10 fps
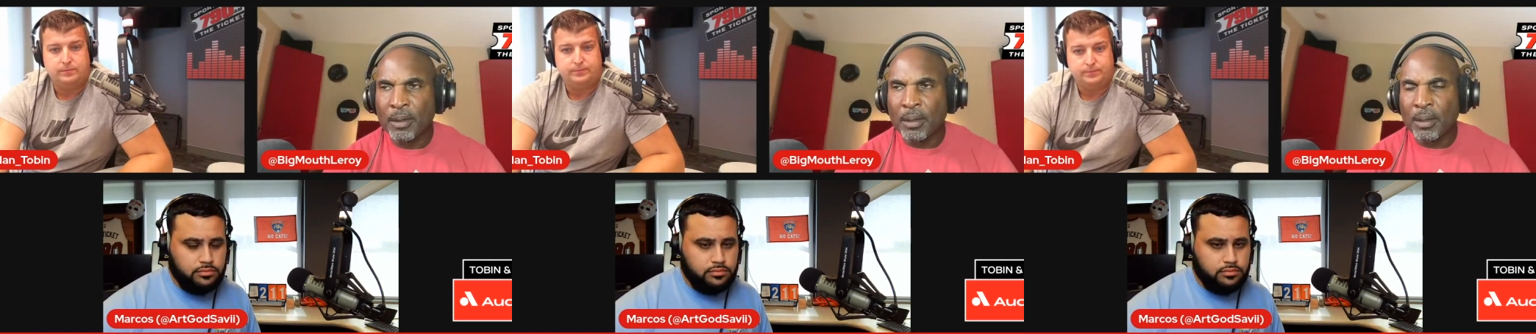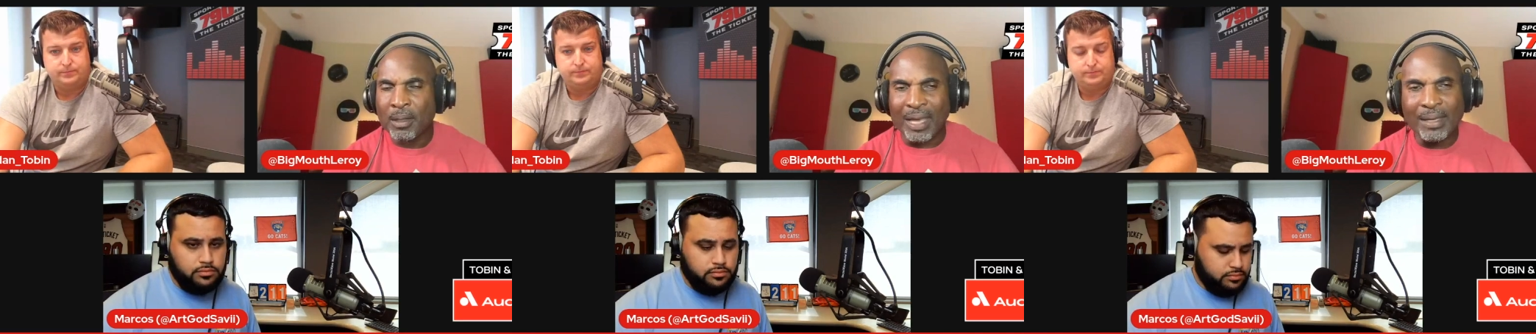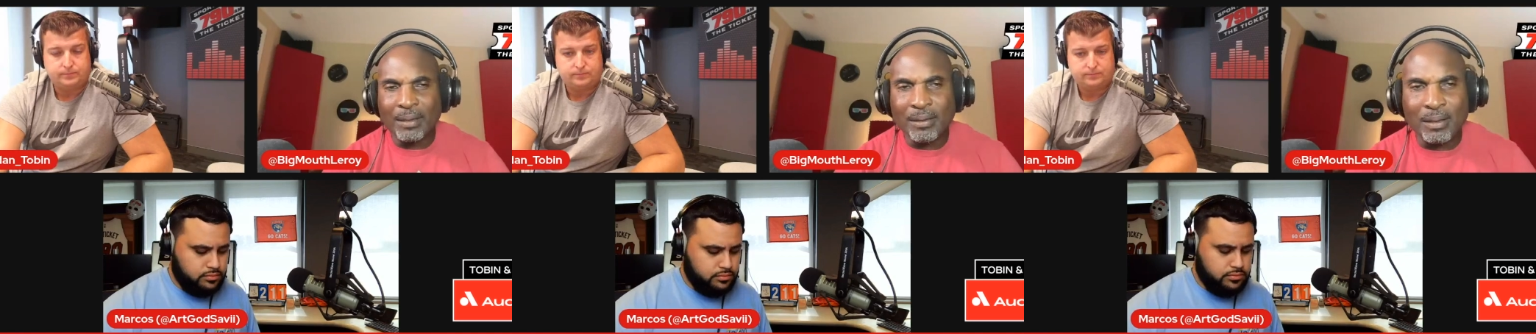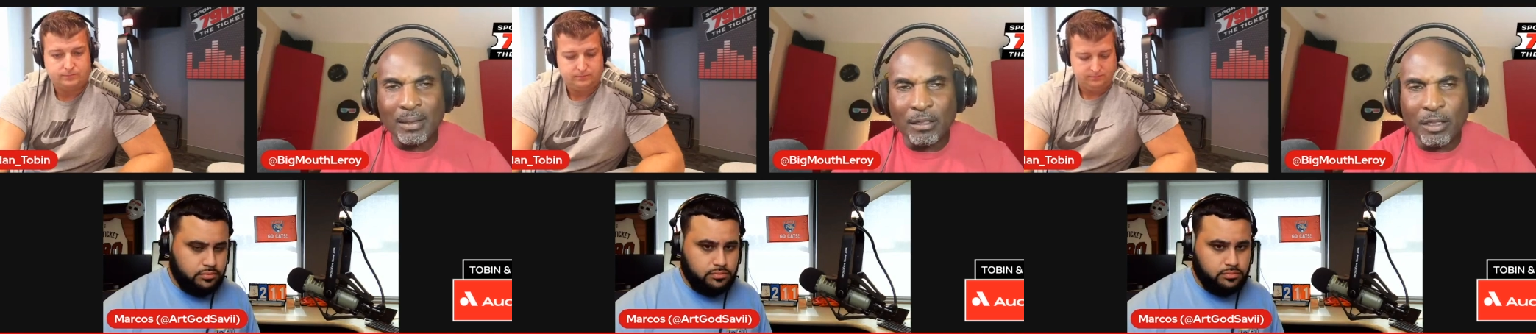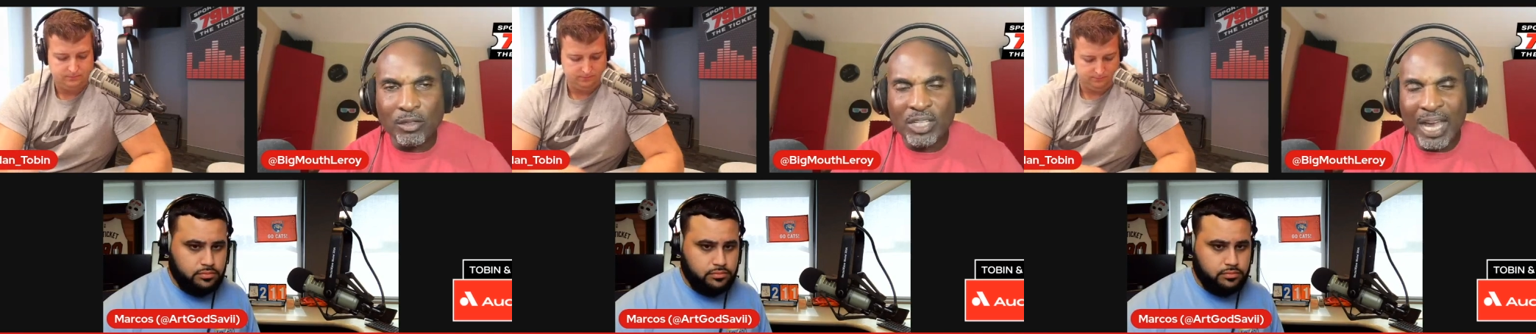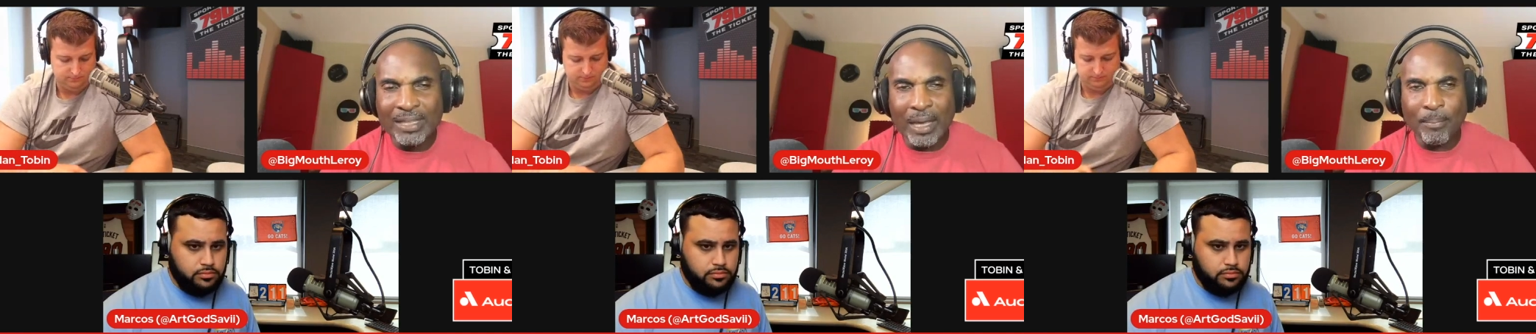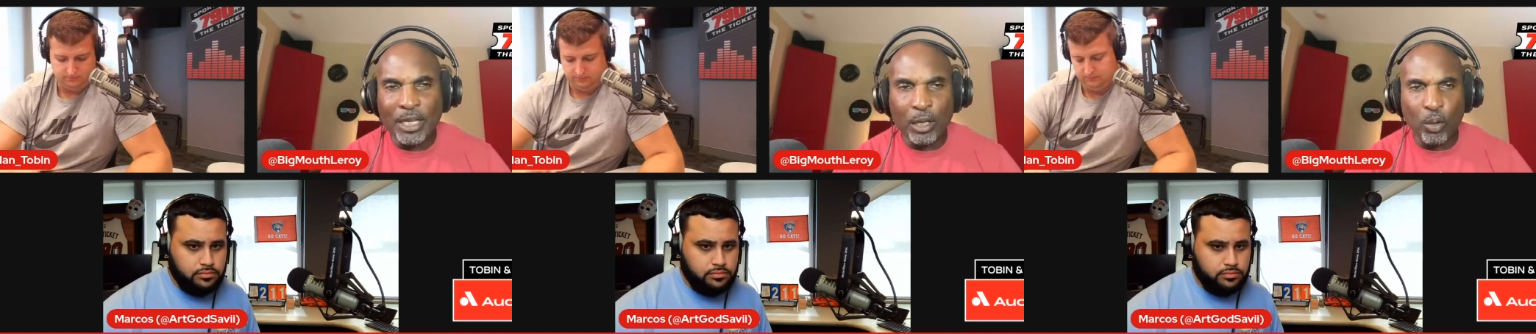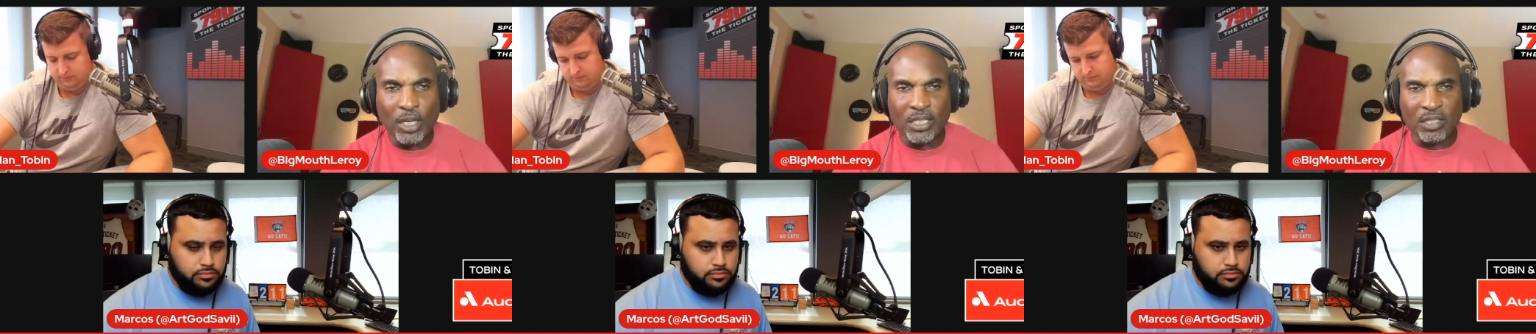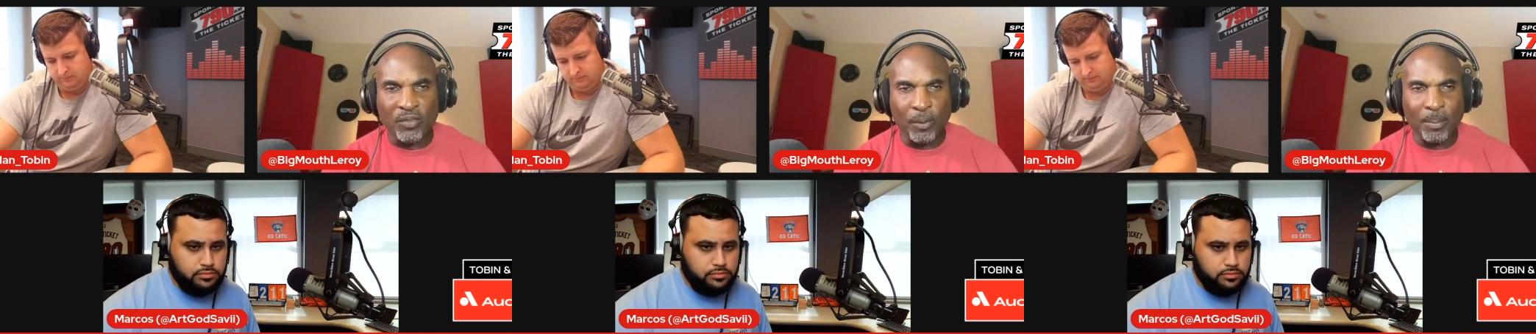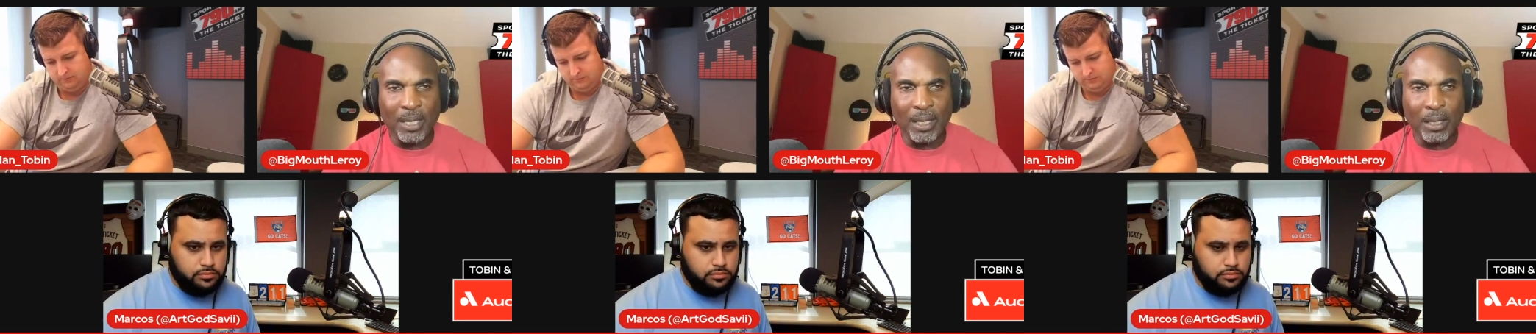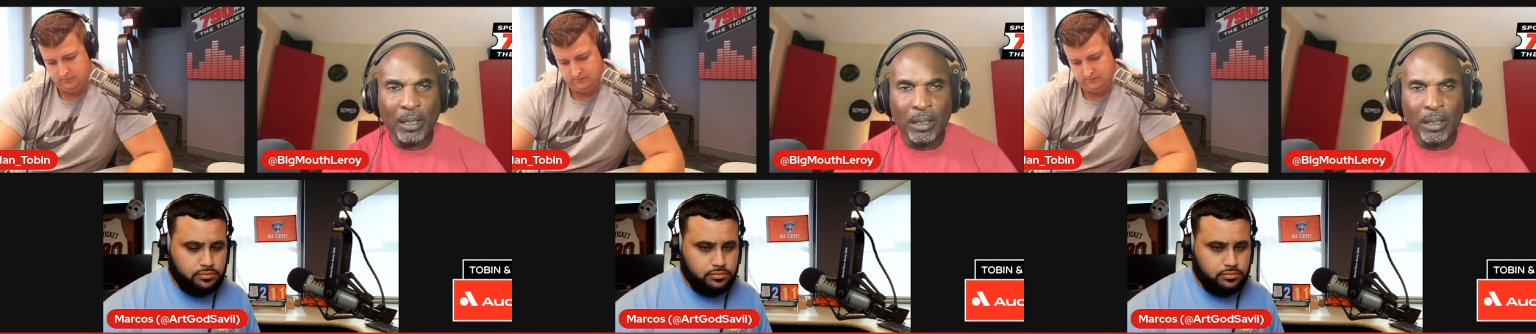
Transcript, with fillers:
Speaker 1: like there, there's not that many questions for me.